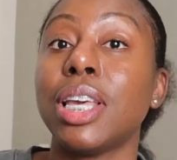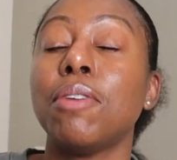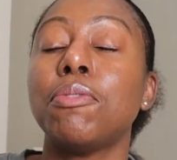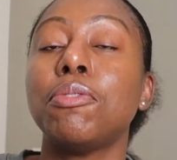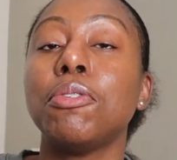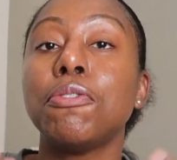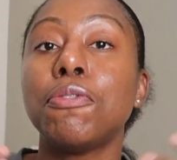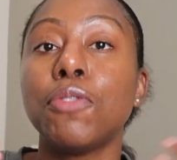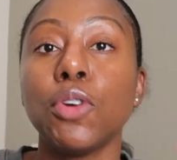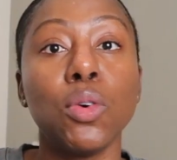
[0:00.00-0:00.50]
If
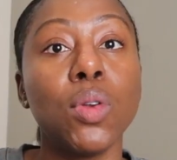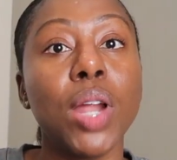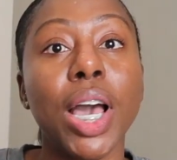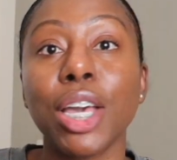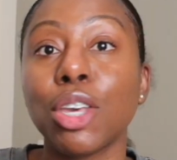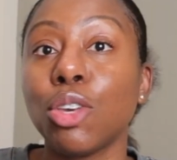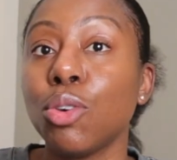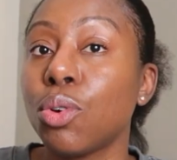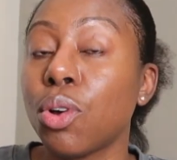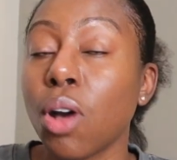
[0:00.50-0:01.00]
you feel
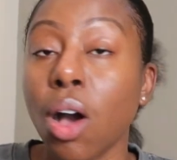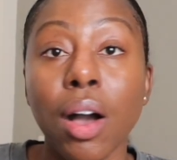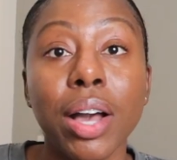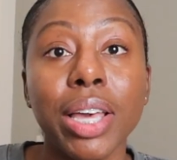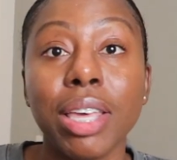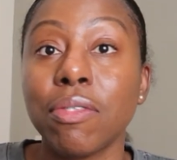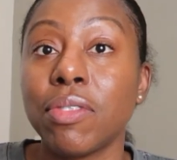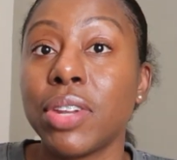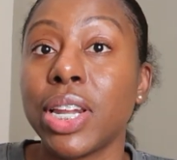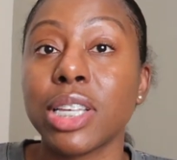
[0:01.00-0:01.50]
like you
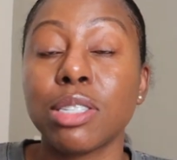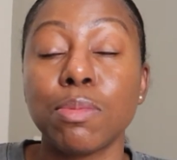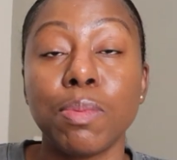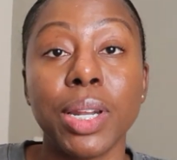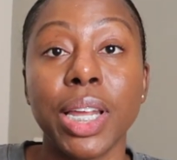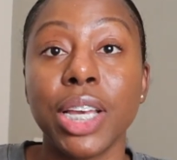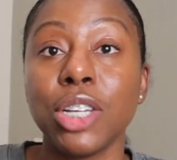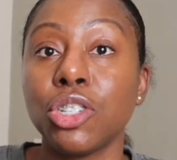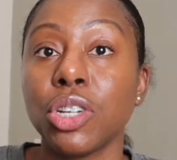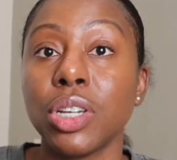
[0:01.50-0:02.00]
can't give an
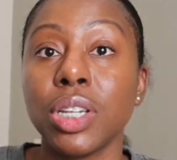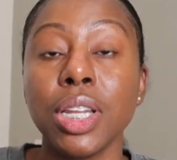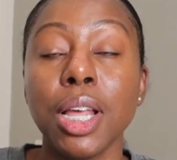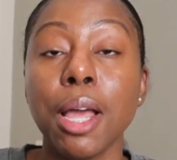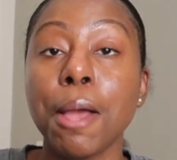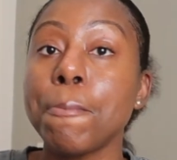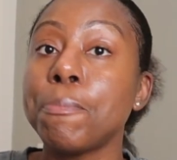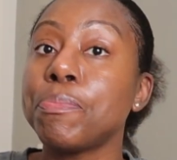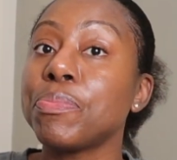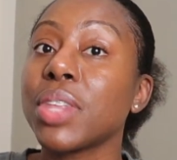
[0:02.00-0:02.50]
explanation,
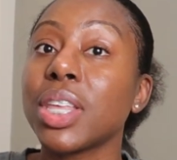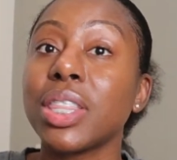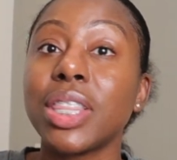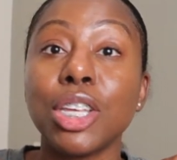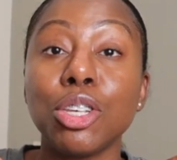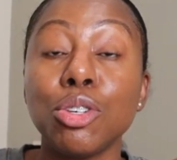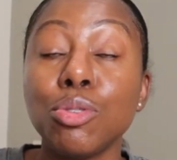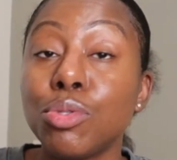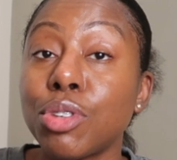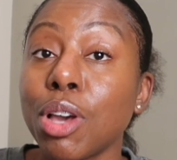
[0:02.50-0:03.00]

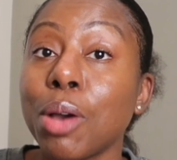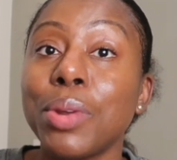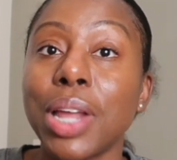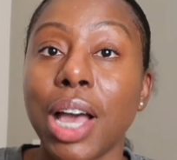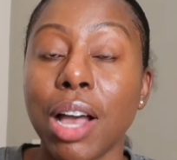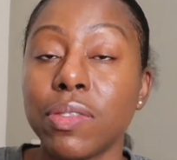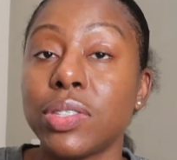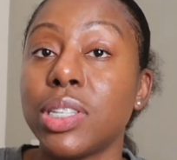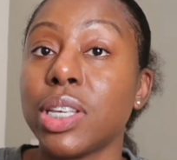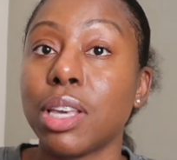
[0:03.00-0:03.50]
then you don't
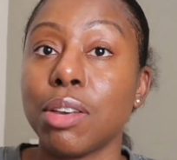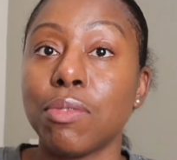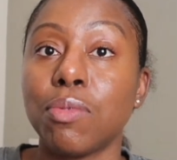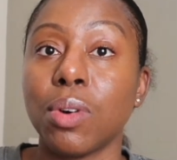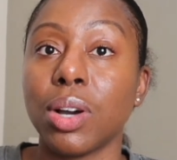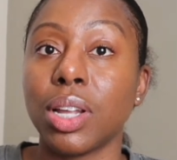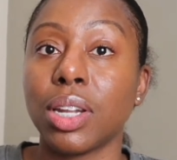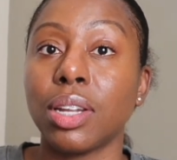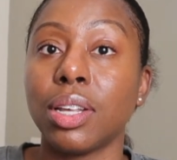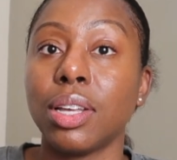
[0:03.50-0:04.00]
have to give
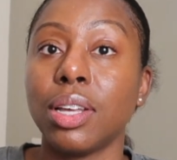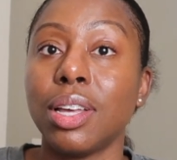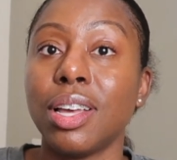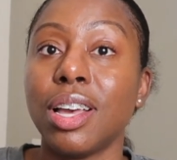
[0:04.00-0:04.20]
one.